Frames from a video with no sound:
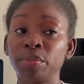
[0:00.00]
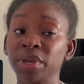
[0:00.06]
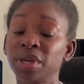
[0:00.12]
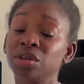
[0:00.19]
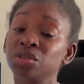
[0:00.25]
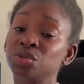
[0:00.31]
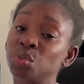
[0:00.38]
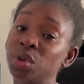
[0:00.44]

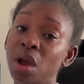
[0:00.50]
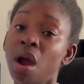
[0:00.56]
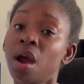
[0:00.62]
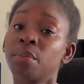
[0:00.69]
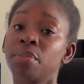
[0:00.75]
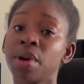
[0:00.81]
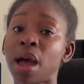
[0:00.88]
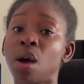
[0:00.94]
because we
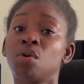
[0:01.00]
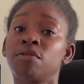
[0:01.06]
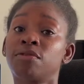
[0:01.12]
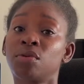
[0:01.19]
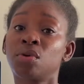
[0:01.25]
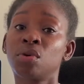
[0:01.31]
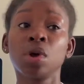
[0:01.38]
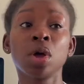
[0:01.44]
are
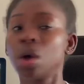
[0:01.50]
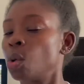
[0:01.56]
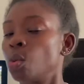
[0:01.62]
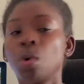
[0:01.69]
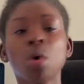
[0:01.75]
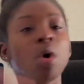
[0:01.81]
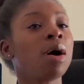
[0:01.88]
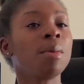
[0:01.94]
powerful.
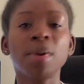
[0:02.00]
We're all